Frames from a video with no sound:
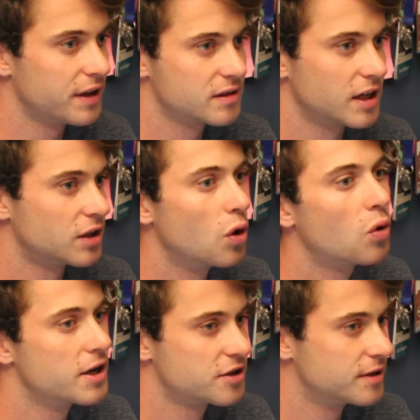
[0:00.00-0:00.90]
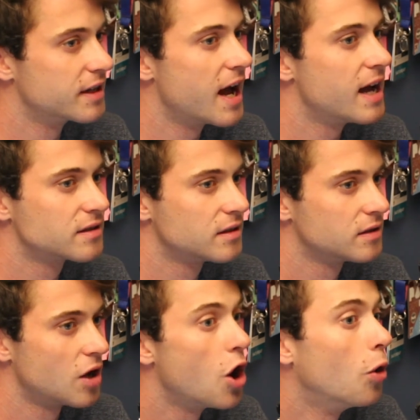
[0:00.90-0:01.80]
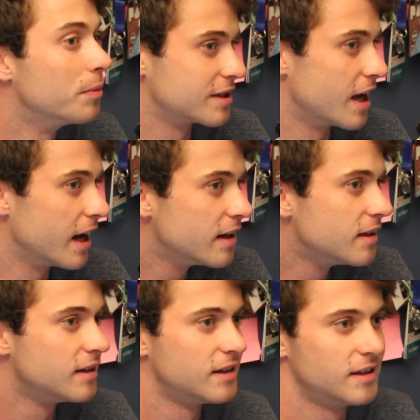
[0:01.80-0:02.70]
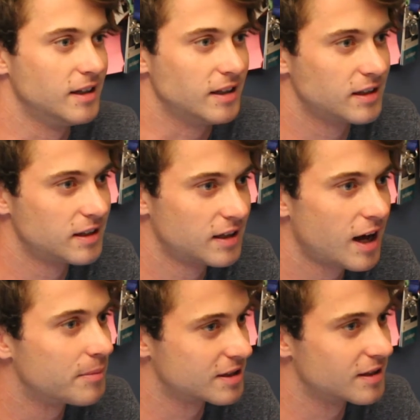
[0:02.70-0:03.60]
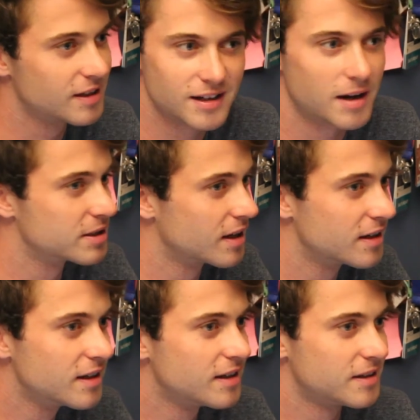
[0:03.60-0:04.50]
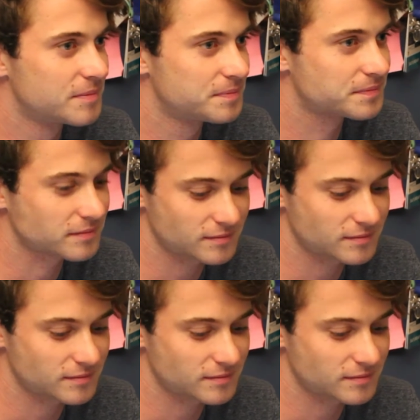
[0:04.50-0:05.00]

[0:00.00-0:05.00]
That's like no questions asked. And homicide. Homicide is last time